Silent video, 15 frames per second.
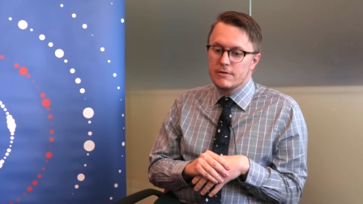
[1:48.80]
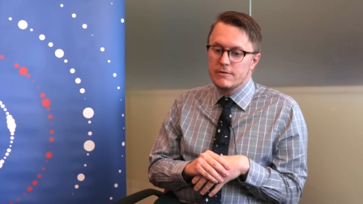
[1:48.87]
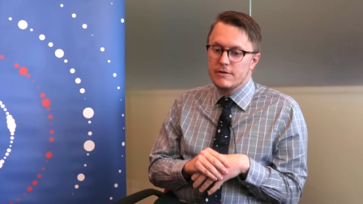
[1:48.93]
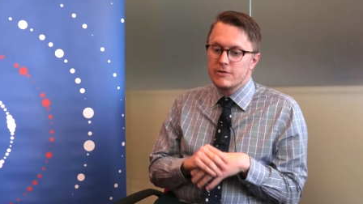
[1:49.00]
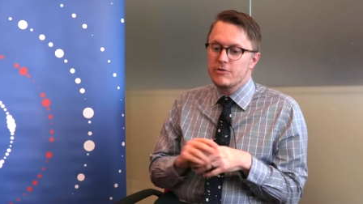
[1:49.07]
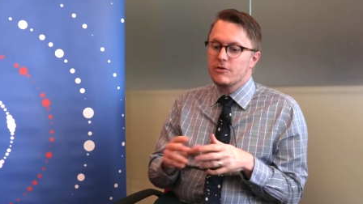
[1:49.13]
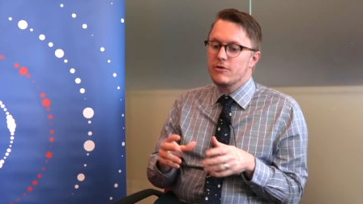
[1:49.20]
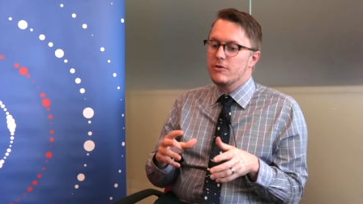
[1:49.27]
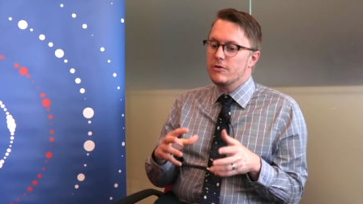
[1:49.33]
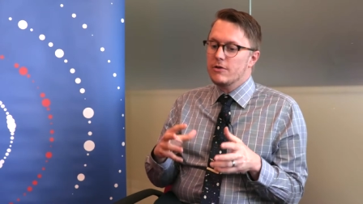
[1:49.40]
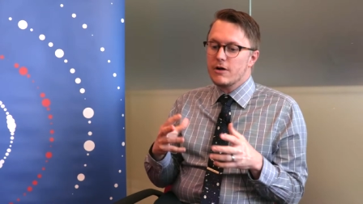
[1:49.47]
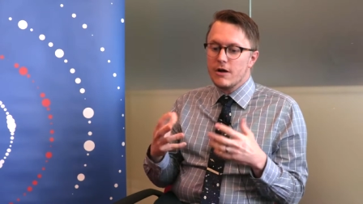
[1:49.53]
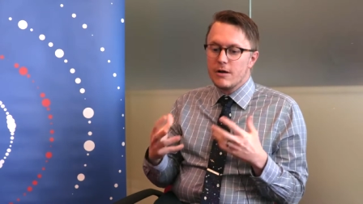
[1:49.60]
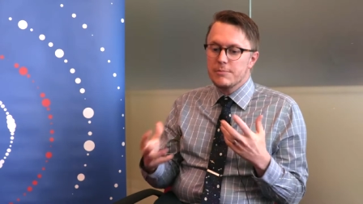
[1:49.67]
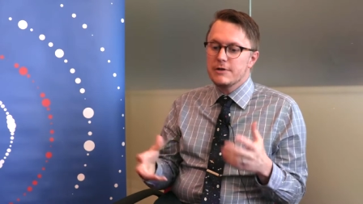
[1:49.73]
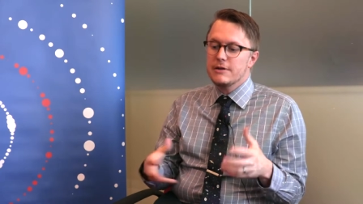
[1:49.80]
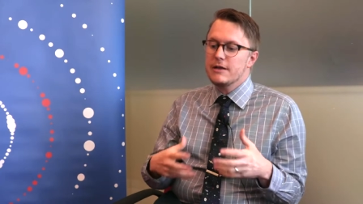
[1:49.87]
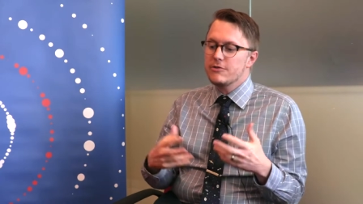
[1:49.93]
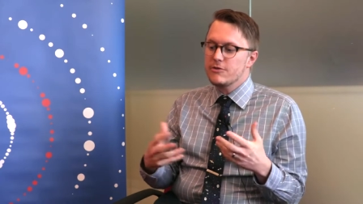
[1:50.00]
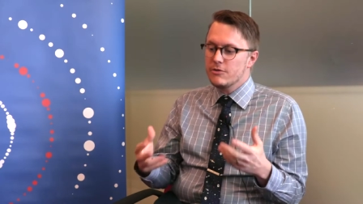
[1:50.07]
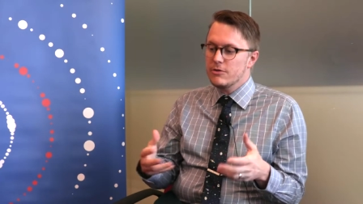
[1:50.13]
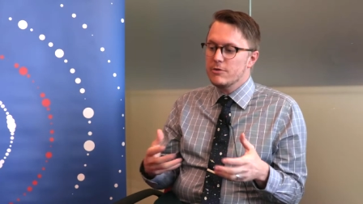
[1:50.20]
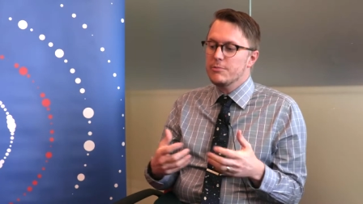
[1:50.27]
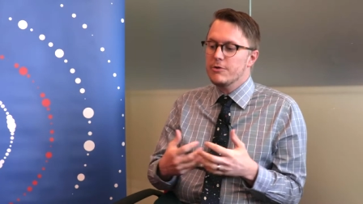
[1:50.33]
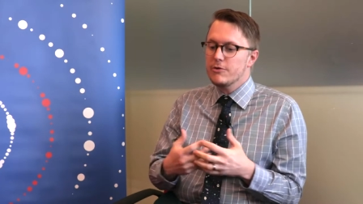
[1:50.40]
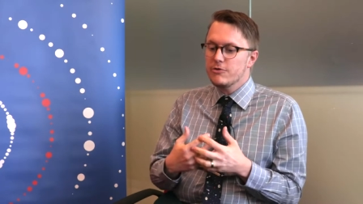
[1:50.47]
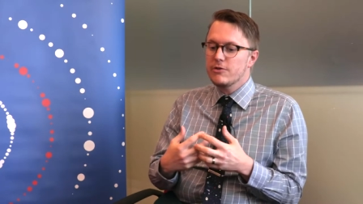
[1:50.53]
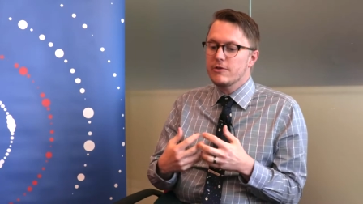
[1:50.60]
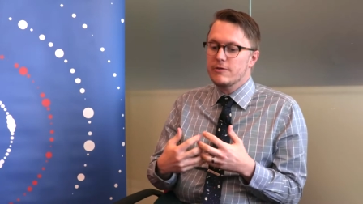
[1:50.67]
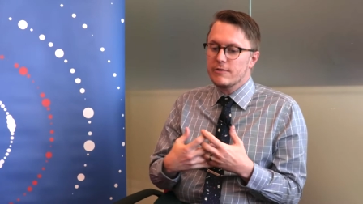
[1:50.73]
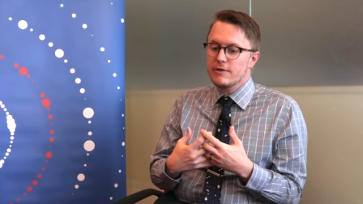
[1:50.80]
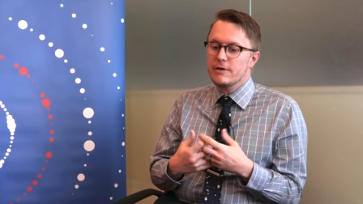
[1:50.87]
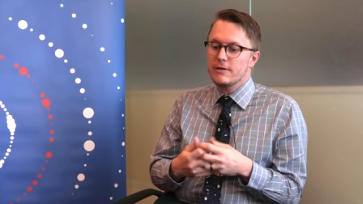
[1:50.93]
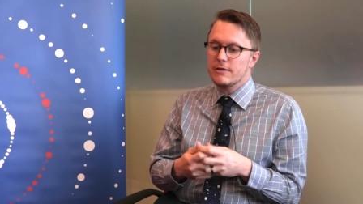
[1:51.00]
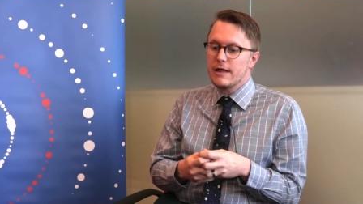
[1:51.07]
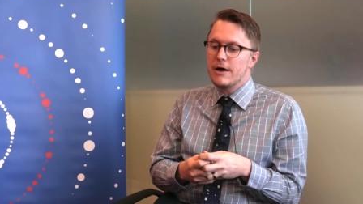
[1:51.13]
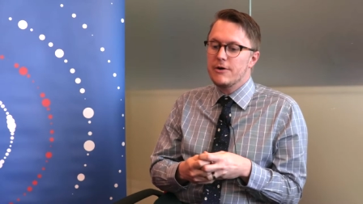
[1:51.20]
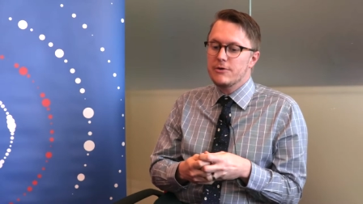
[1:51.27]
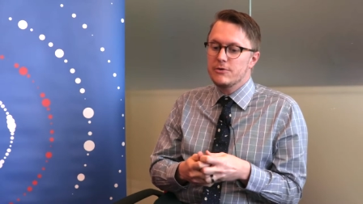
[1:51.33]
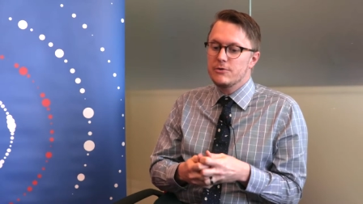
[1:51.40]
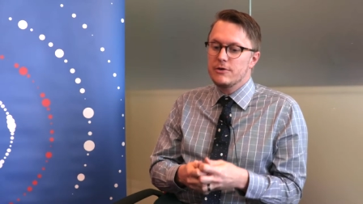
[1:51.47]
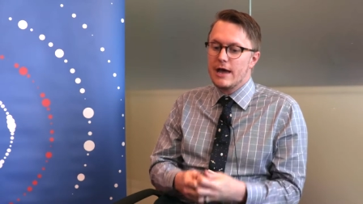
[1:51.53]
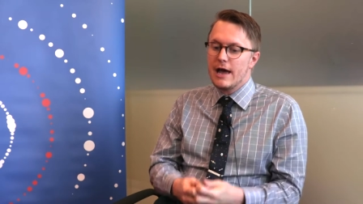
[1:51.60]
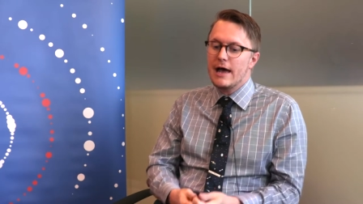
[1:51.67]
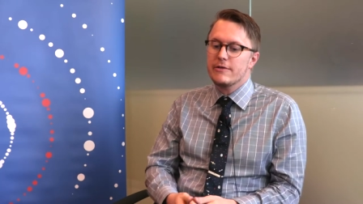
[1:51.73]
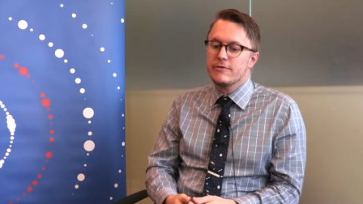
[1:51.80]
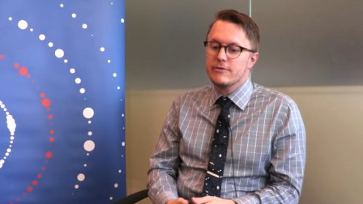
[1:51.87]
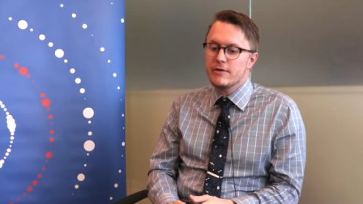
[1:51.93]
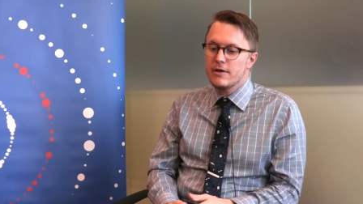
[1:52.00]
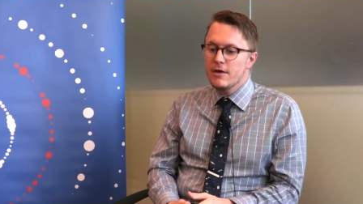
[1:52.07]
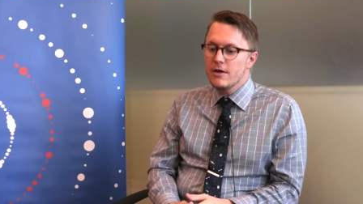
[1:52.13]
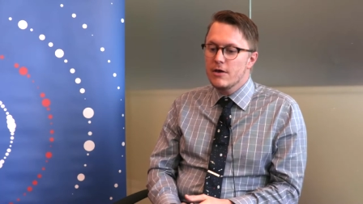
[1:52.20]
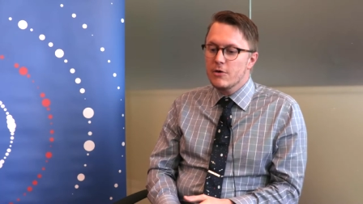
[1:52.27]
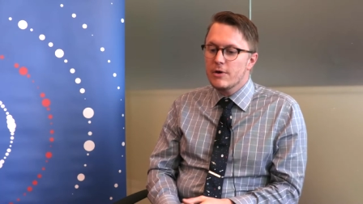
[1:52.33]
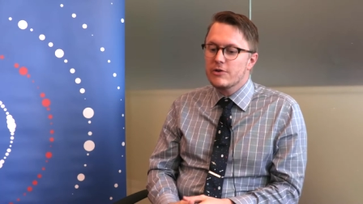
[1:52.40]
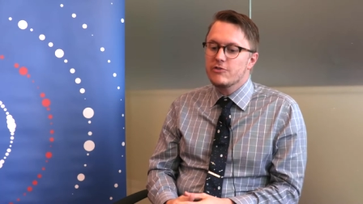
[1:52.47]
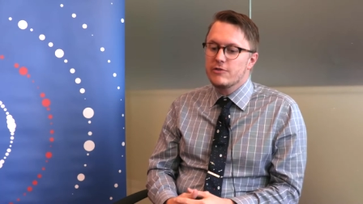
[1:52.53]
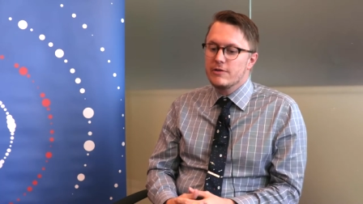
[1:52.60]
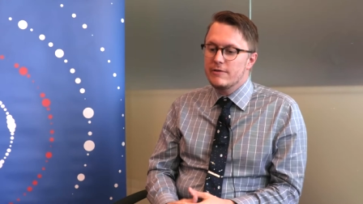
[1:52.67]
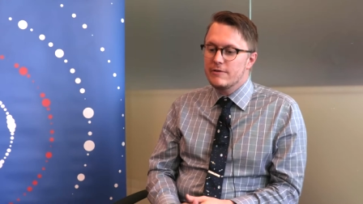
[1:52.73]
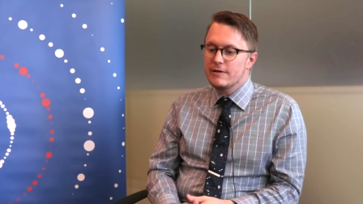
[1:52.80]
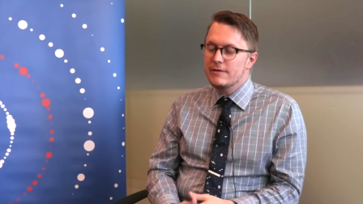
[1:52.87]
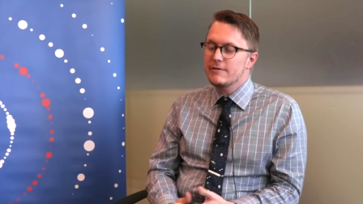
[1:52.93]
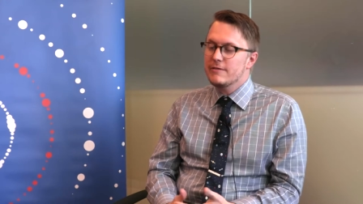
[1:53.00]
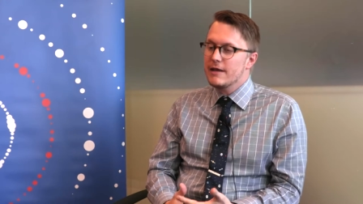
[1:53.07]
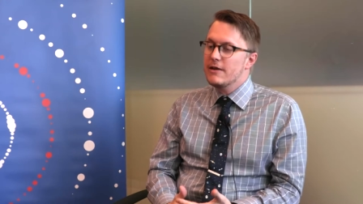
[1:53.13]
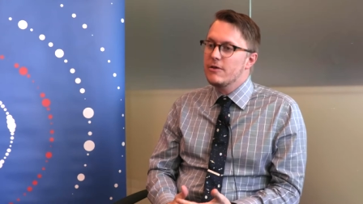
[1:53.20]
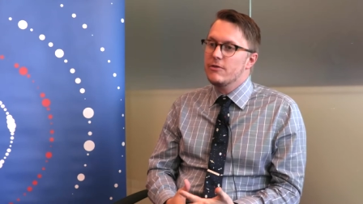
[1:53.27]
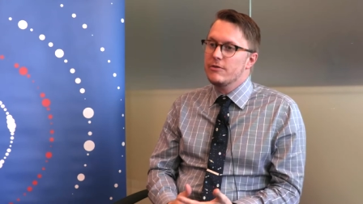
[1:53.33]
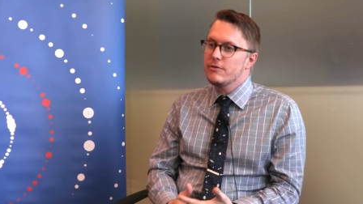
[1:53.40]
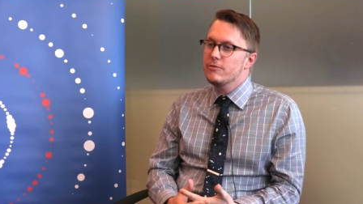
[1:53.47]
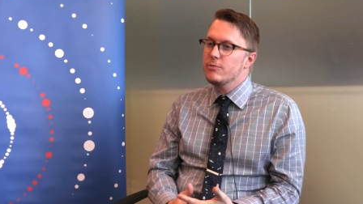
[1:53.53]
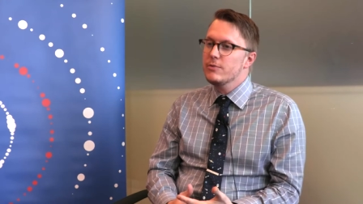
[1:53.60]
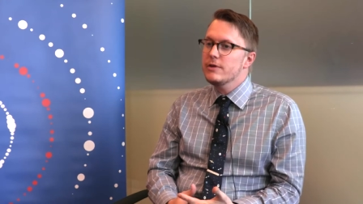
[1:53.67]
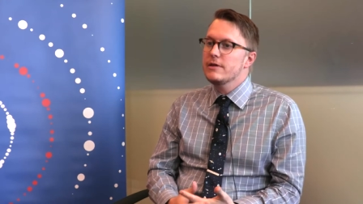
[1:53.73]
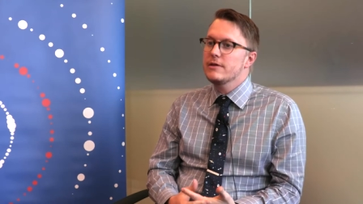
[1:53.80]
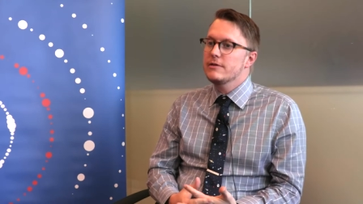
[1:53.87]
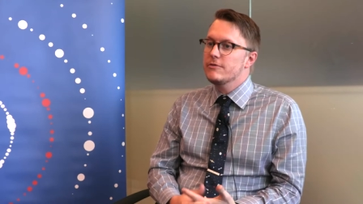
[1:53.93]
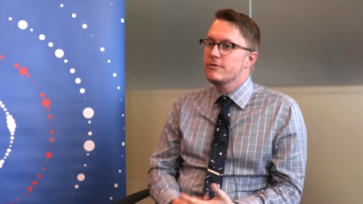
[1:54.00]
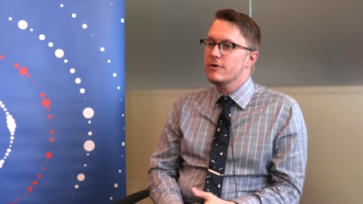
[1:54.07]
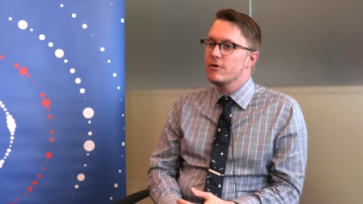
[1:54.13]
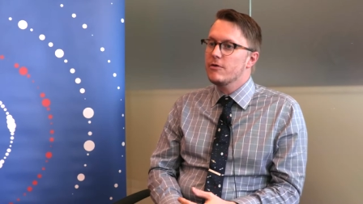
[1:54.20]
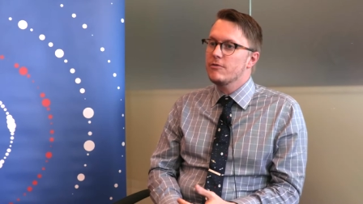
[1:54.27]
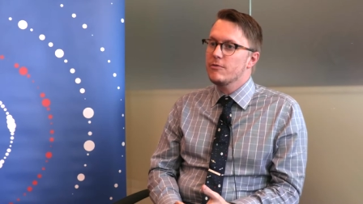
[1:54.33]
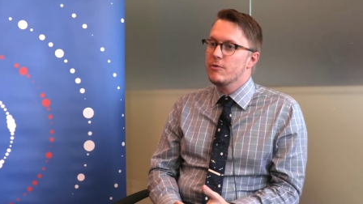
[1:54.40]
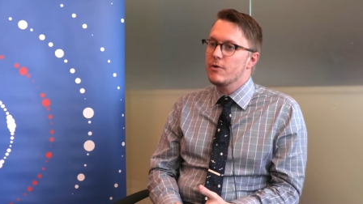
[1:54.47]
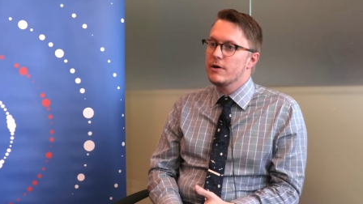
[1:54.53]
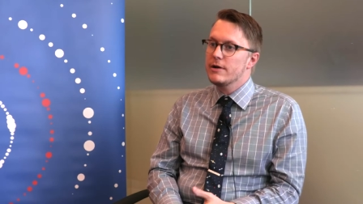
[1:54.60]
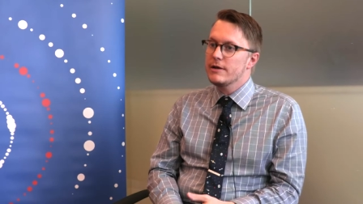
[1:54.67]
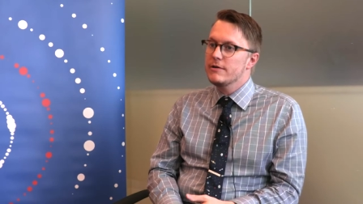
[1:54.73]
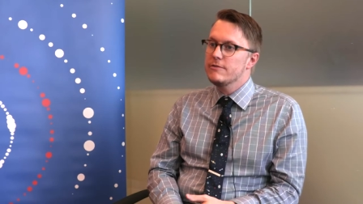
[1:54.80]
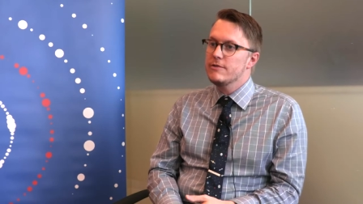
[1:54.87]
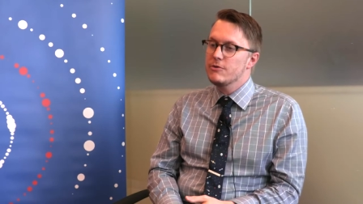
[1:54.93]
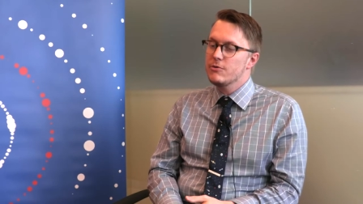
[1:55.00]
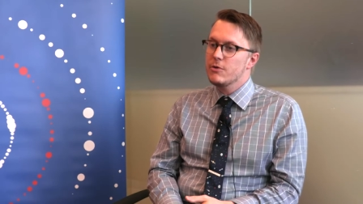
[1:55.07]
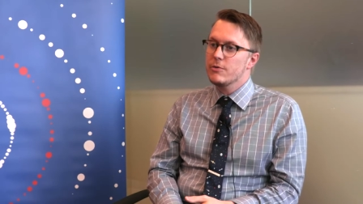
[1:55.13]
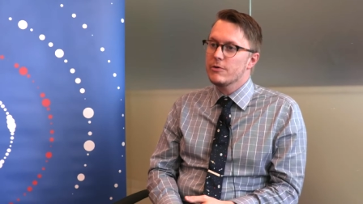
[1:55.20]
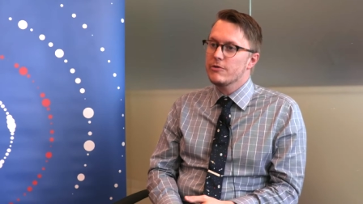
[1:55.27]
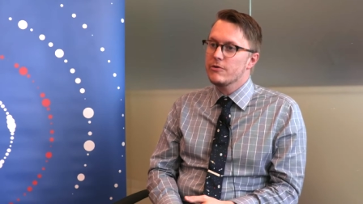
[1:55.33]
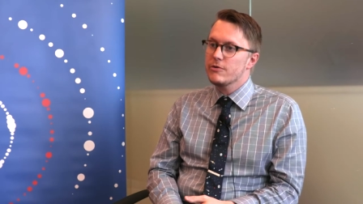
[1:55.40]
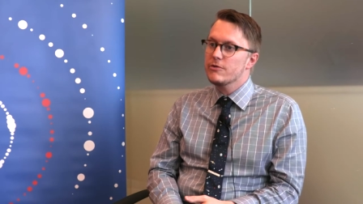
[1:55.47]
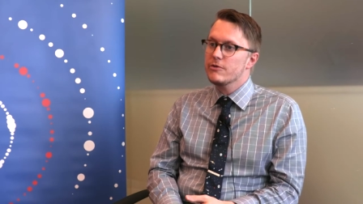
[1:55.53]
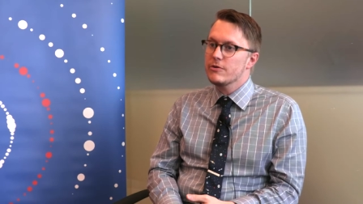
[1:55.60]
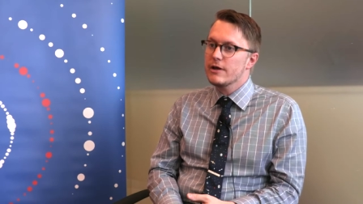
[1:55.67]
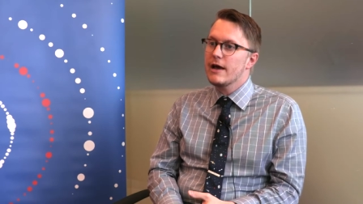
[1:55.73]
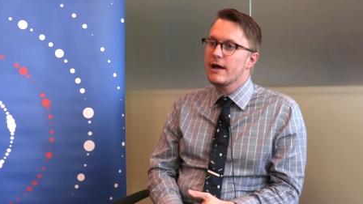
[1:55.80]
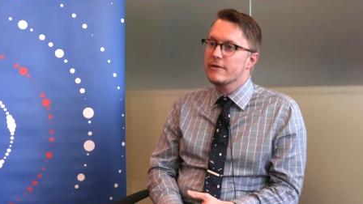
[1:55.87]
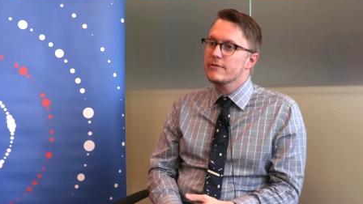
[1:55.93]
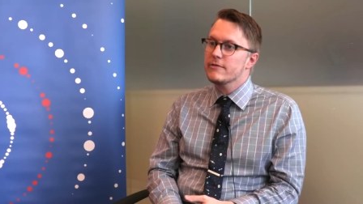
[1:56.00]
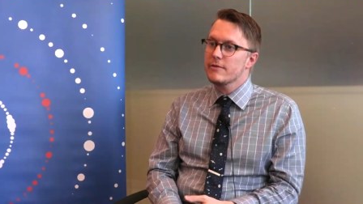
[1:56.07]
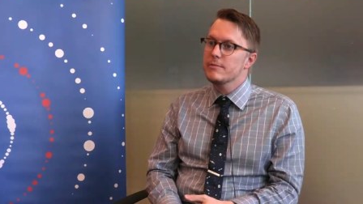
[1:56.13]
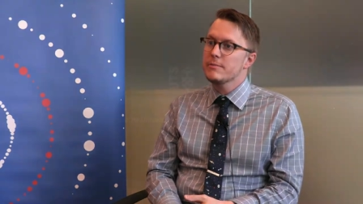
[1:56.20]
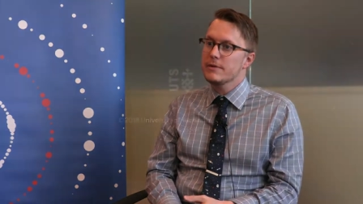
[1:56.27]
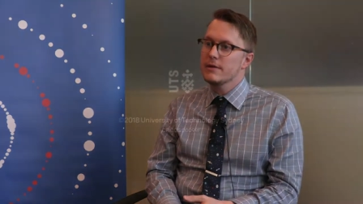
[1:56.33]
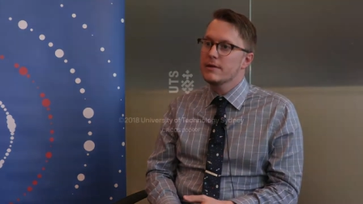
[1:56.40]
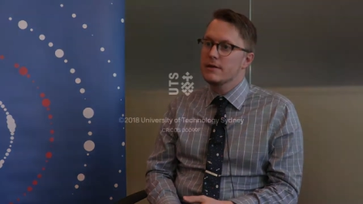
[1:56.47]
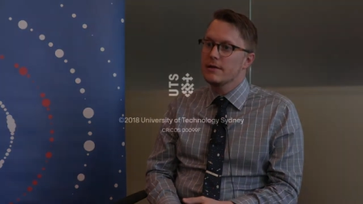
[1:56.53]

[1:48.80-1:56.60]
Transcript: digital or computational approaches can allow you to ask questions at a scale that's really difficult for an individual researcher to ask them.